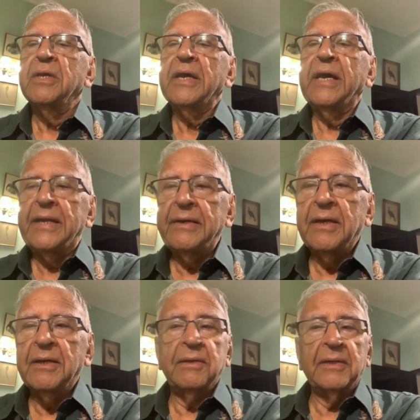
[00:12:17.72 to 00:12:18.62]
and
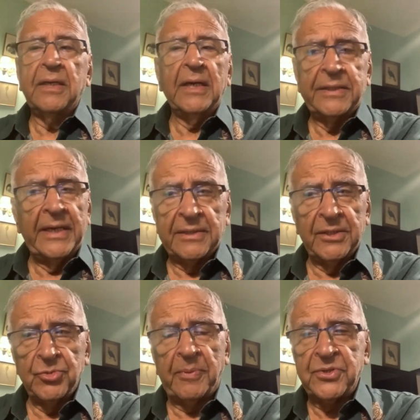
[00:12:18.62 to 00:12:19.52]
the
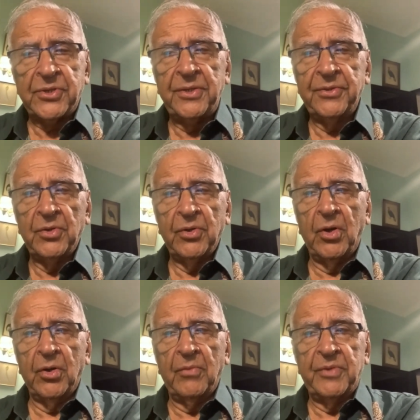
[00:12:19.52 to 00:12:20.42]
other species,
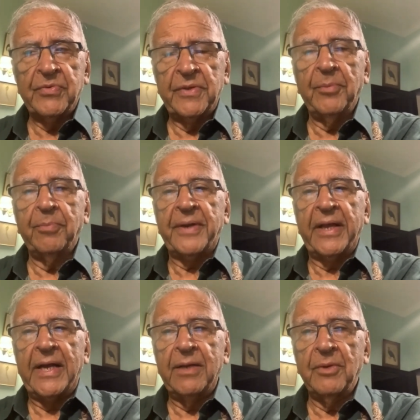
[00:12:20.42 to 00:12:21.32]
uh, which was a
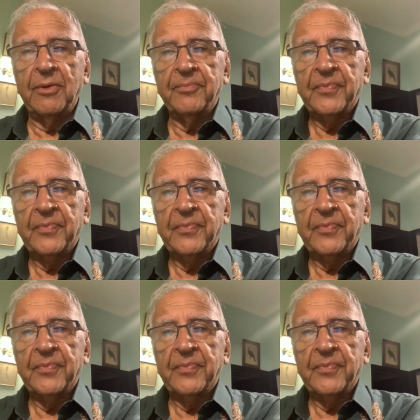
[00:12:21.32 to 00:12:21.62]
prey animal.